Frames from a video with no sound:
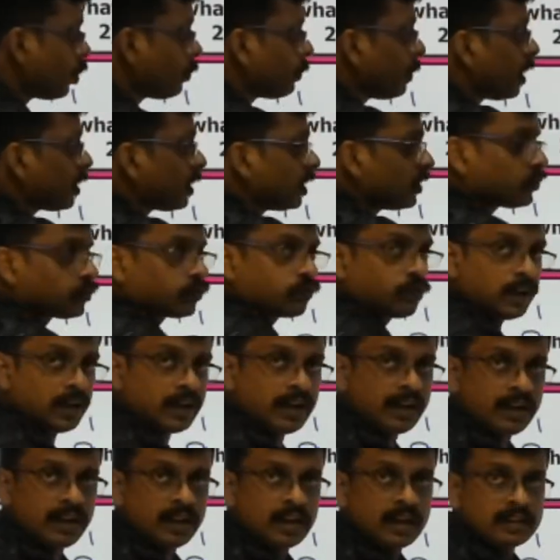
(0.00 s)
part is filled,
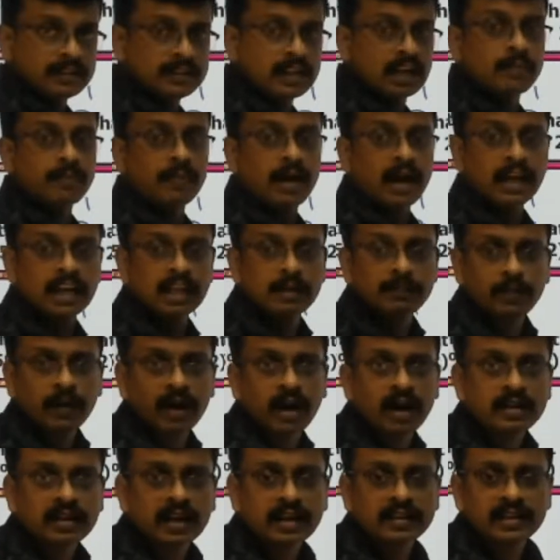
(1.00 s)
the remaining
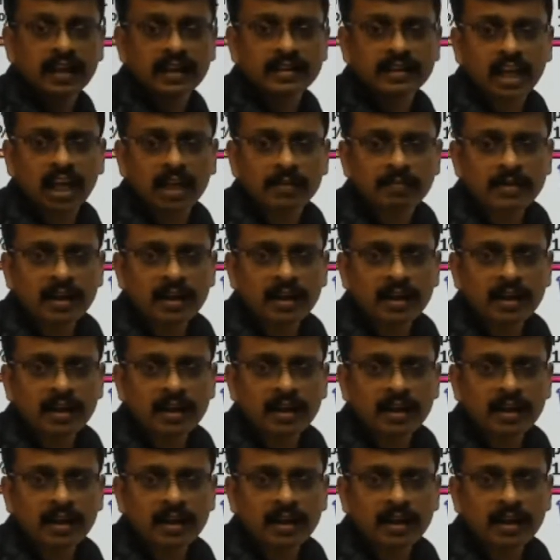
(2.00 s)
part at that time